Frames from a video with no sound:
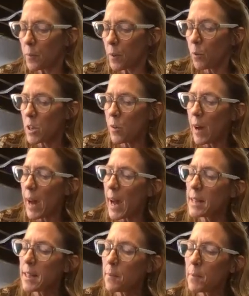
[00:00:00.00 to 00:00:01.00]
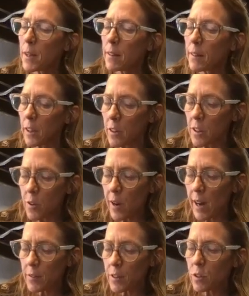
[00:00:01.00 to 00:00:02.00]
when you add something literal, you
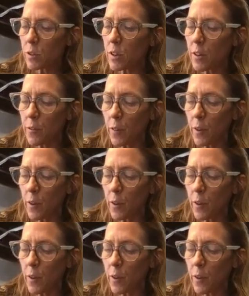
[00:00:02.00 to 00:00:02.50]
have to sort of